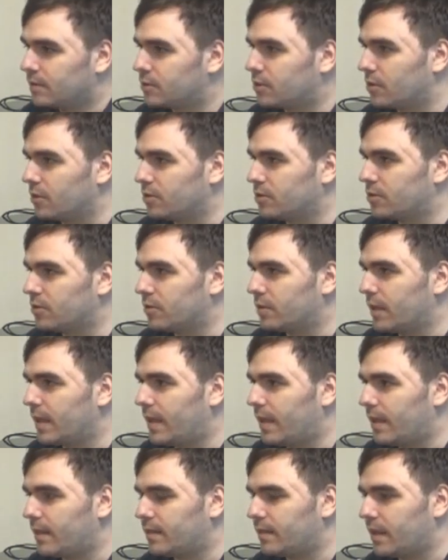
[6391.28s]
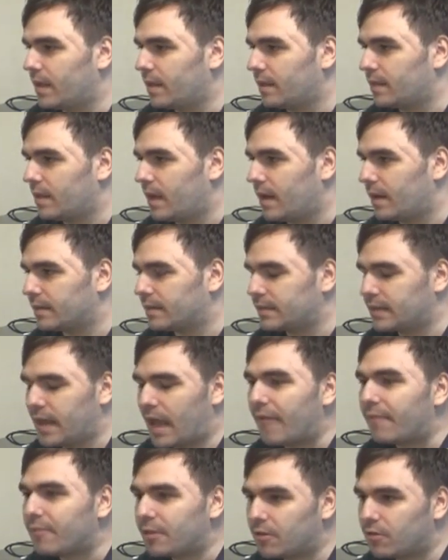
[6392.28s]
So they are
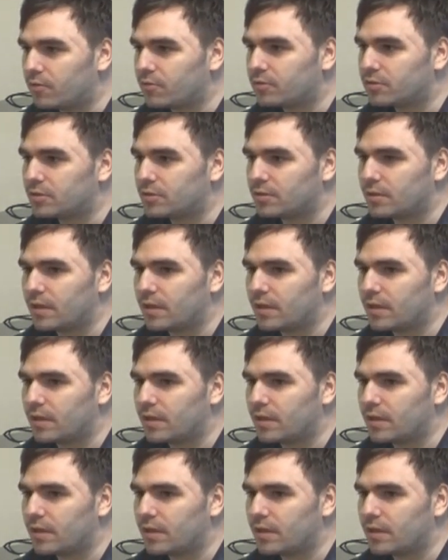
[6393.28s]
scamming you. So,